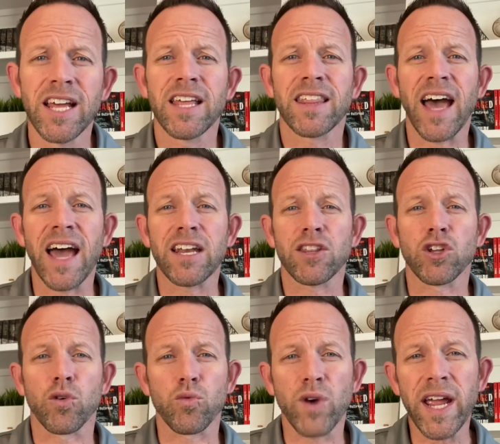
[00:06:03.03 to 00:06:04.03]
that the
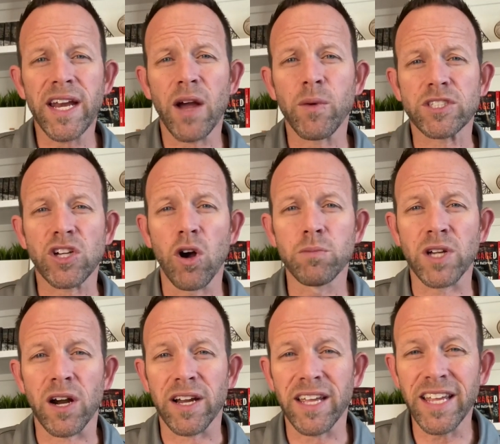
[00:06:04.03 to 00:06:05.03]
rate at which homes
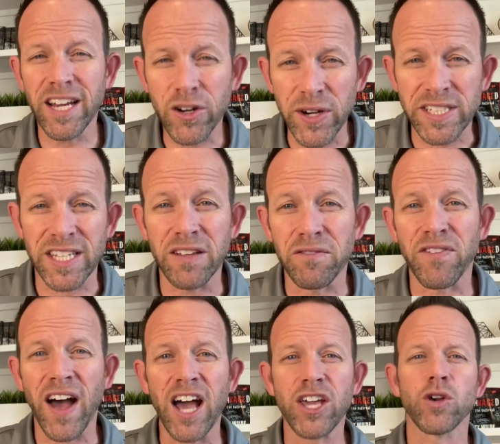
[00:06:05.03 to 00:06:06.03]
are increasing in
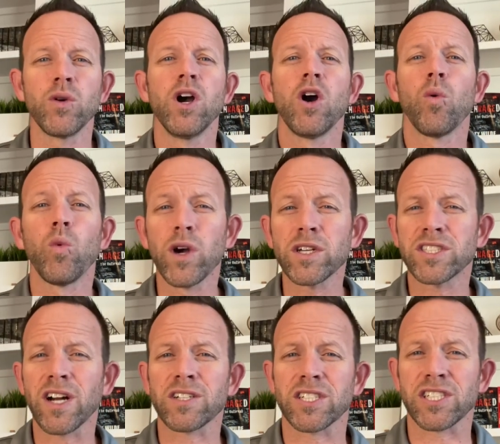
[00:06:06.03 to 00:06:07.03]
value will
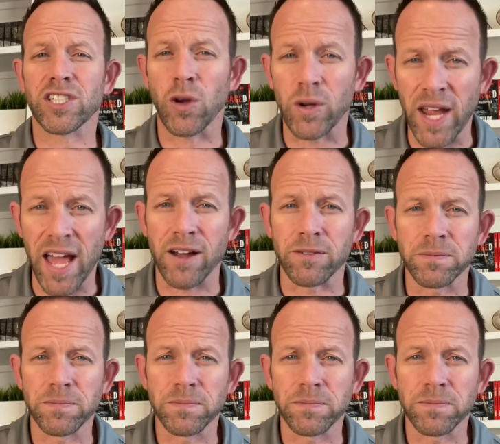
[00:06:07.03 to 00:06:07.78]
start to slow down.